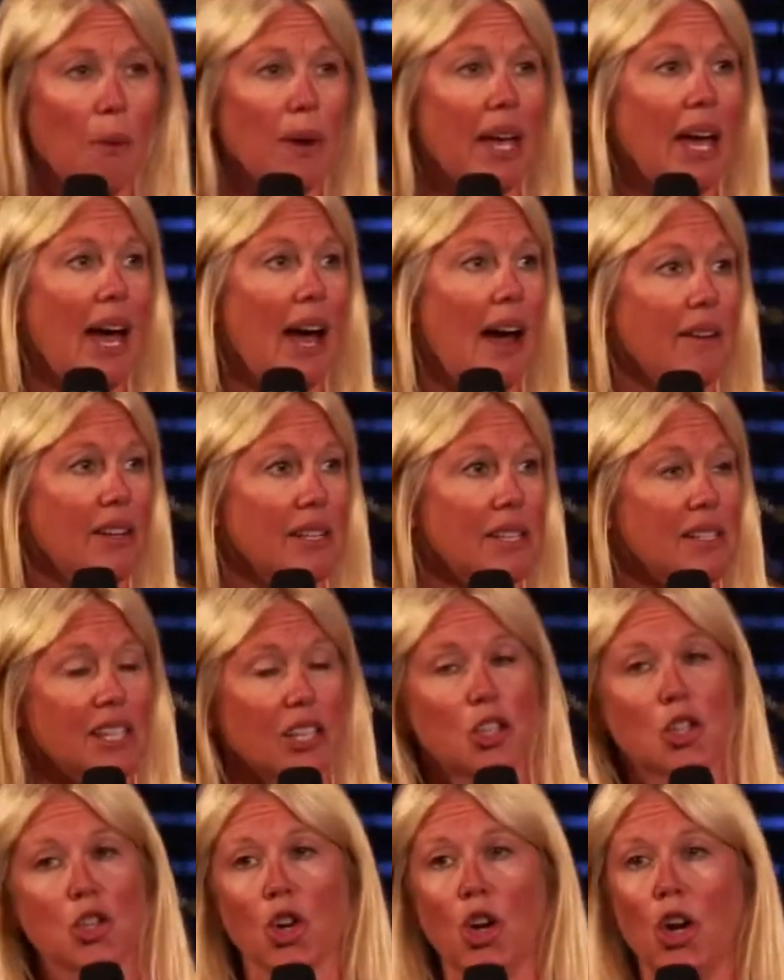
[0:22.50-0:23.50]
We have a
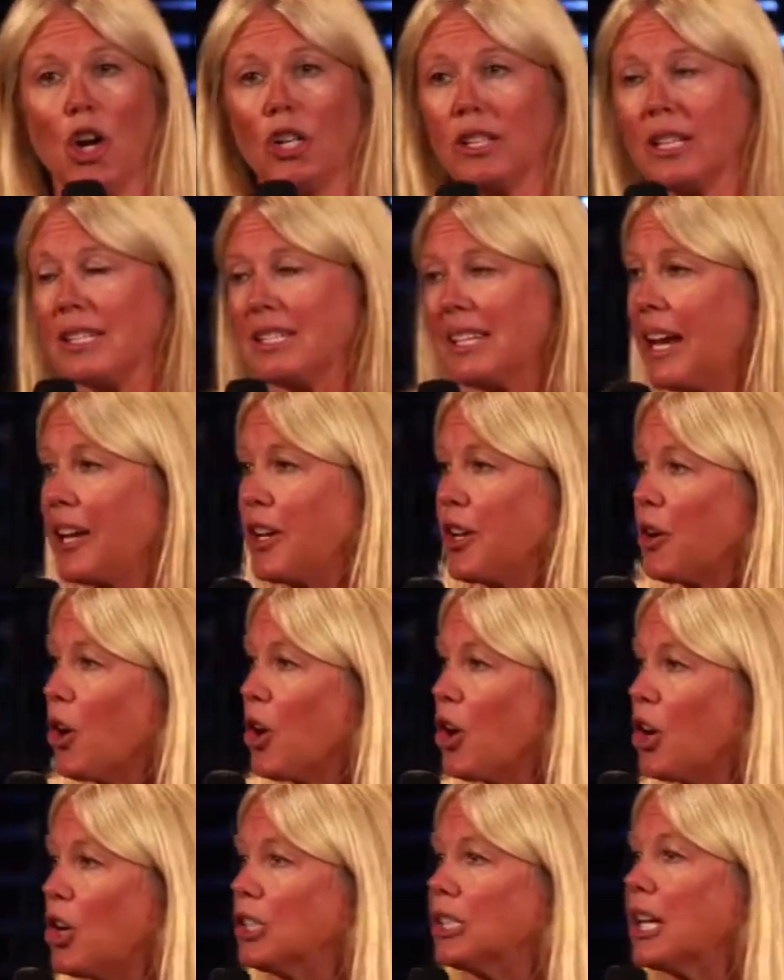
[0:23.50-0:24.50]
6-year-old, a
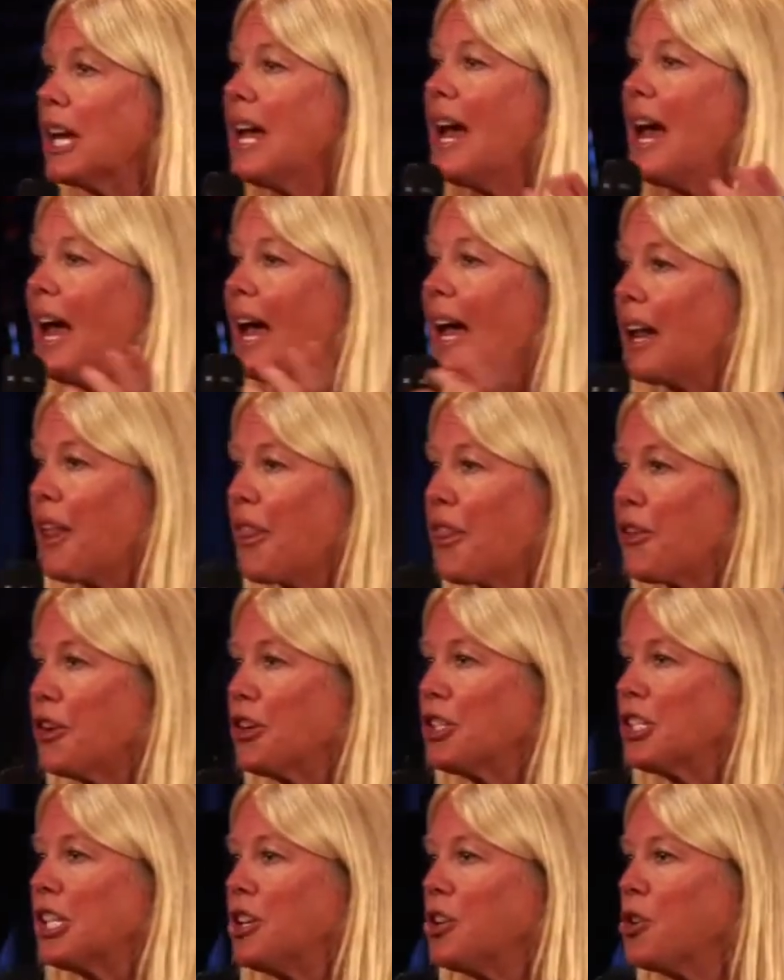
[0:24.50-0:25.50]
10-year-old, and a
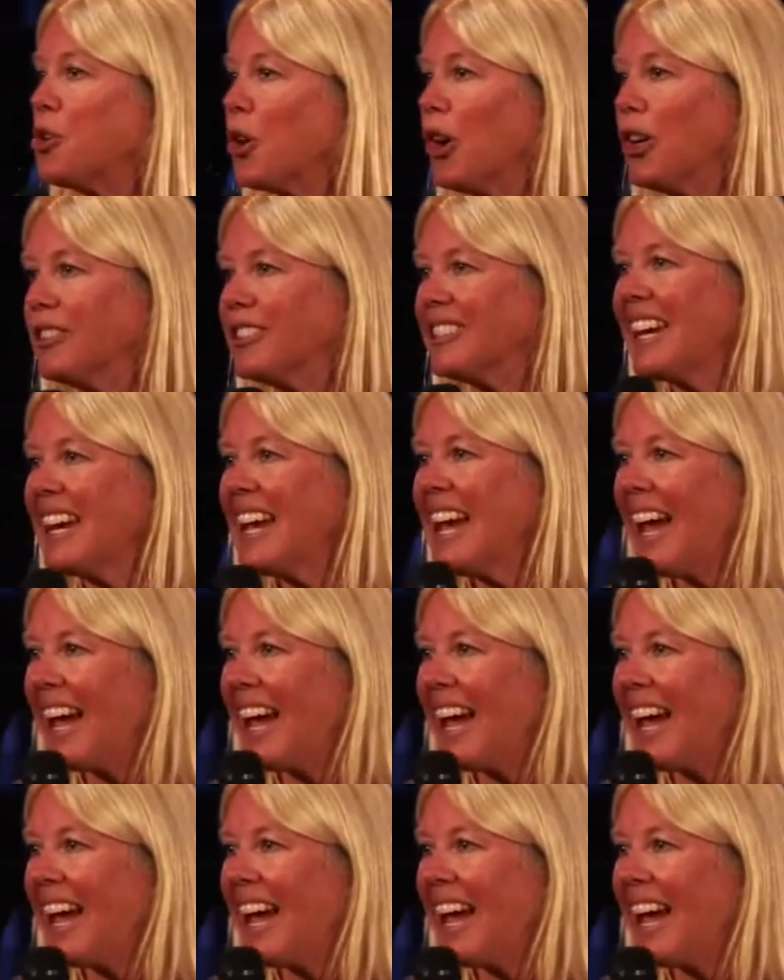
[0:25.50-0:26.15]
13-year-old.